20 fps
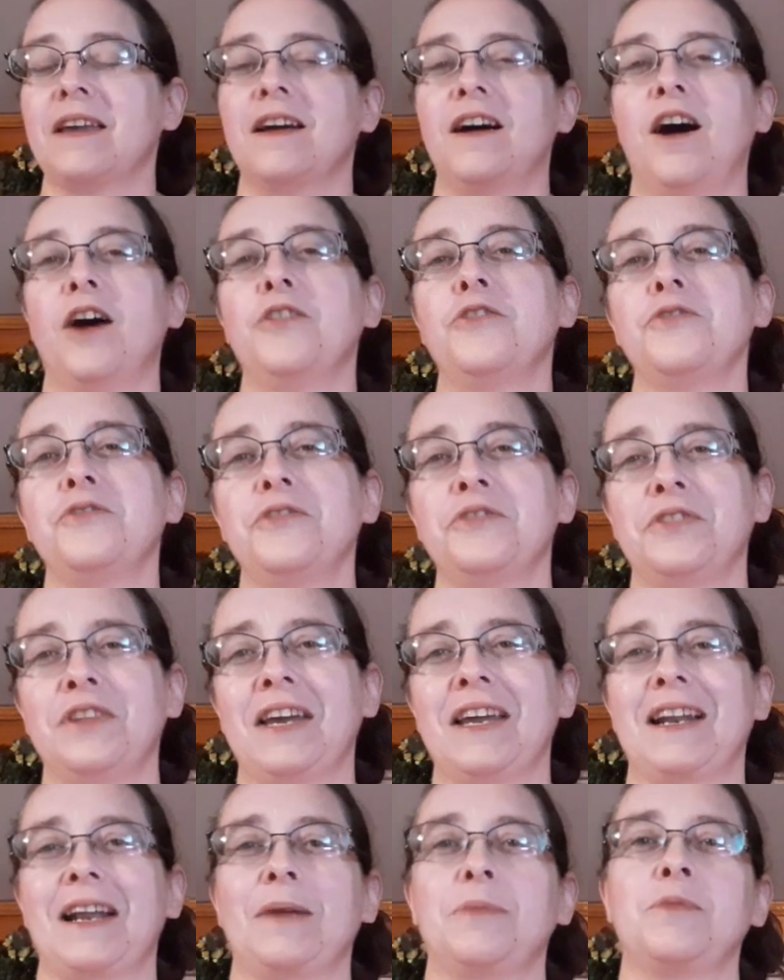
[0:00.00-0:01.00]
Other than
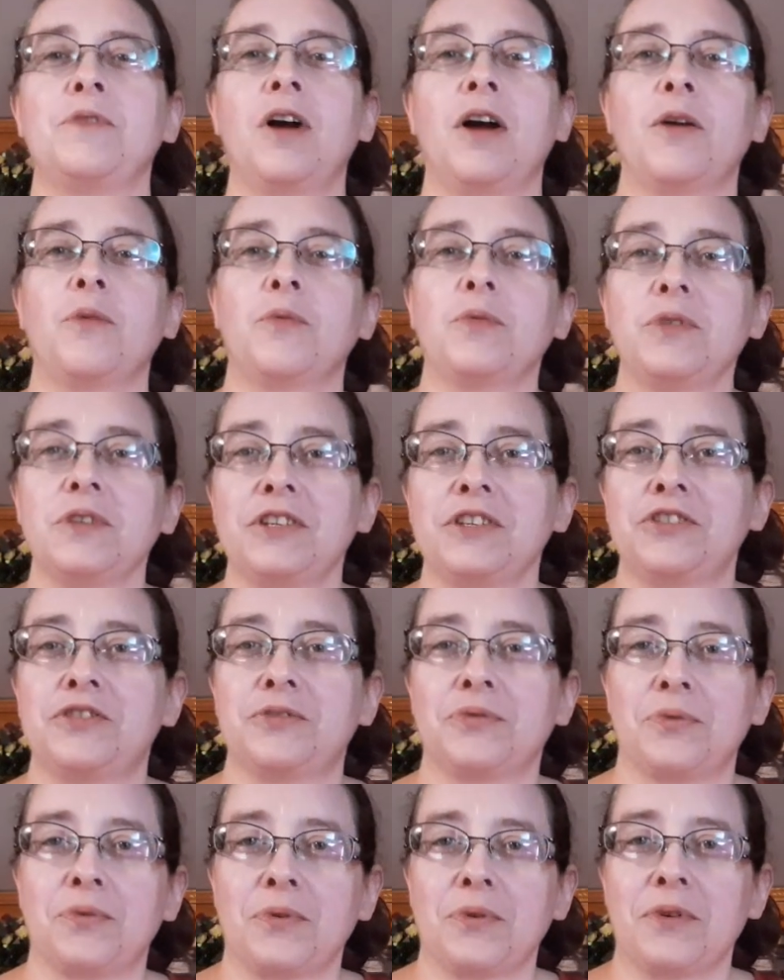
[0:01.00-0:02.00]
that, I'm not really
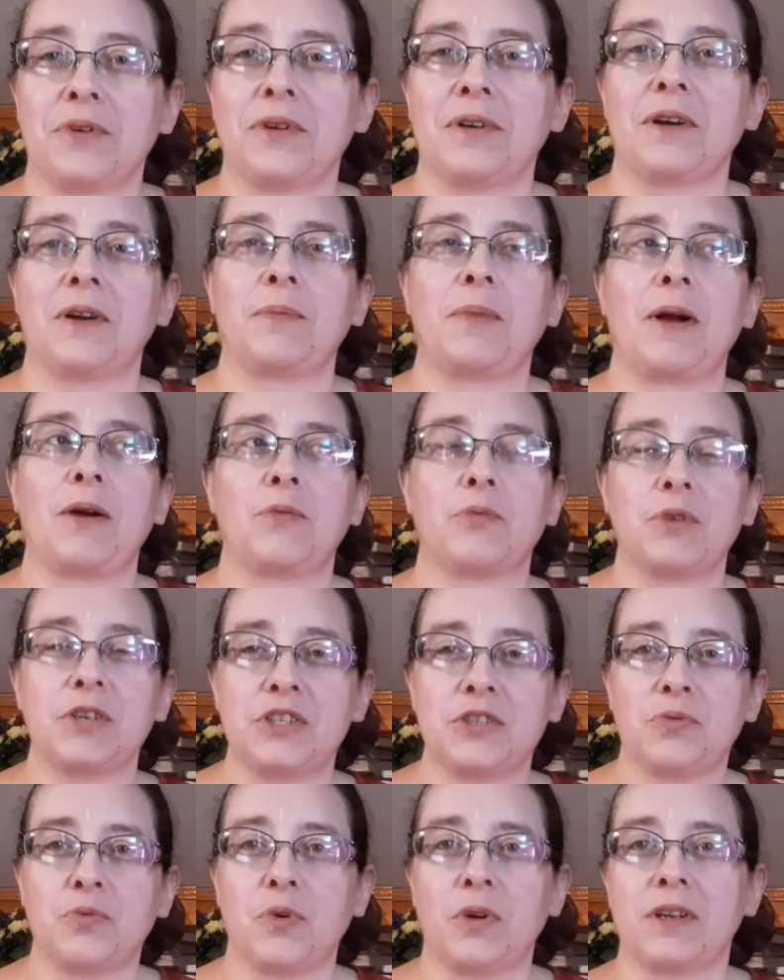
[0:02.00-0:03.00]
sure about
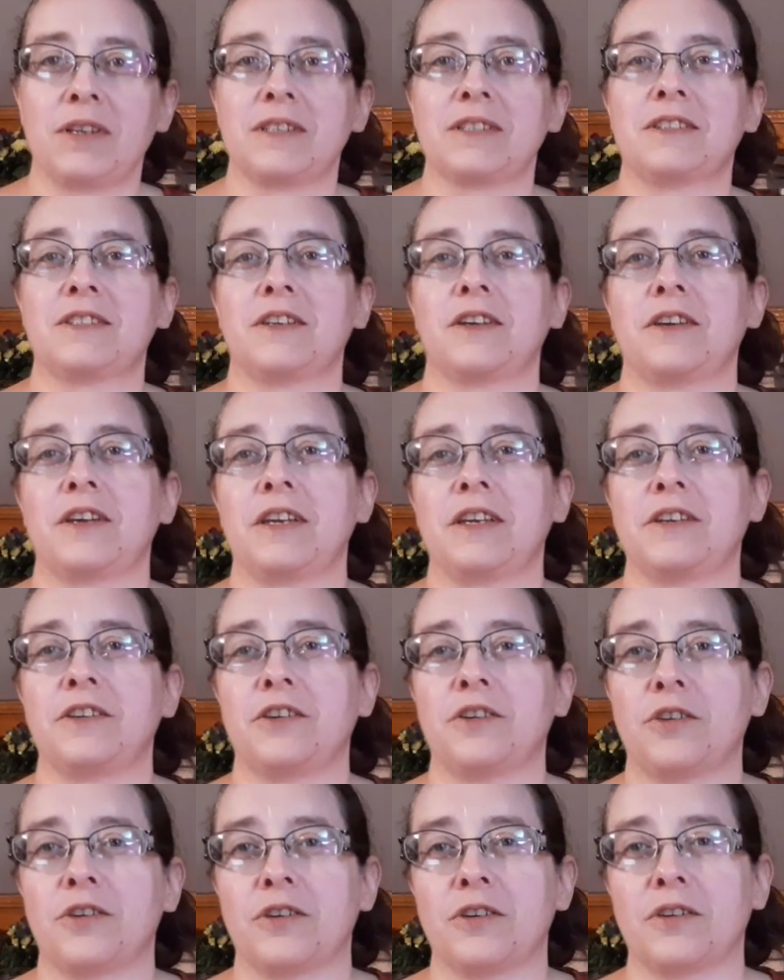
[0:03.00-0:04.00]
which ones in
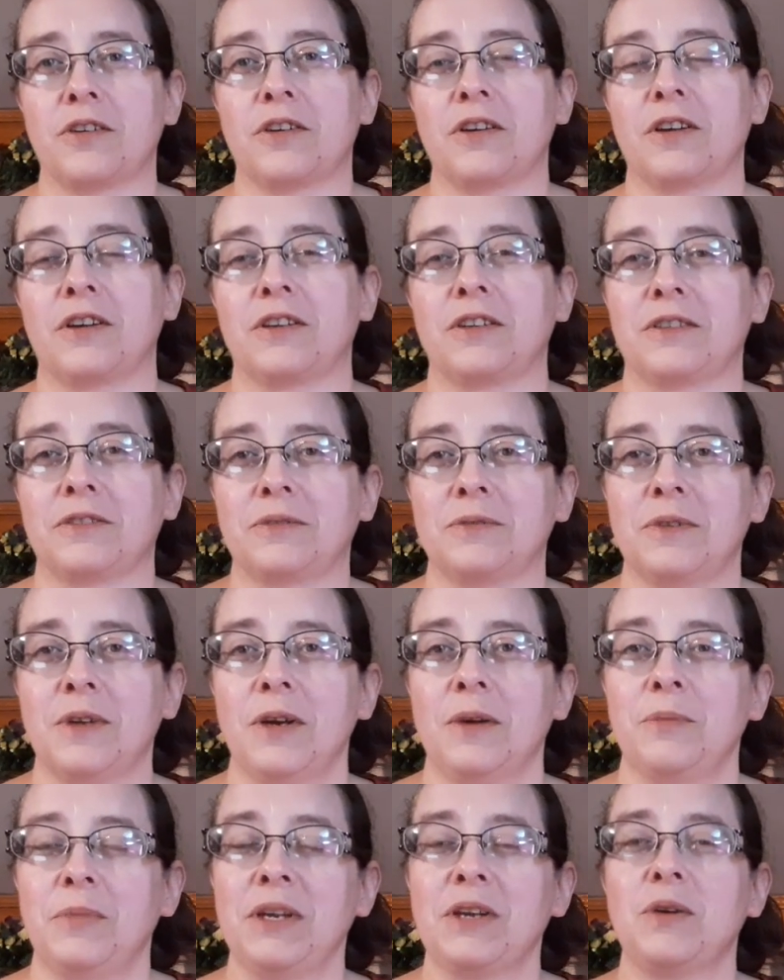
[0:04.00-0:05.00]
her
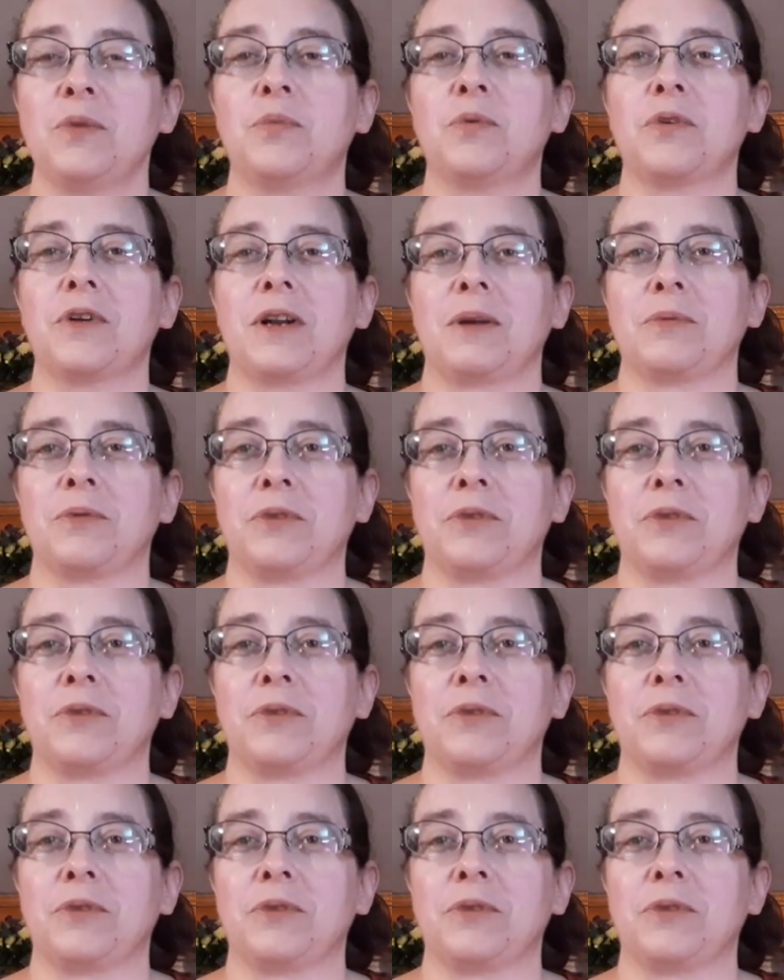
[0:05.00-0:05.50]
bingo board I'm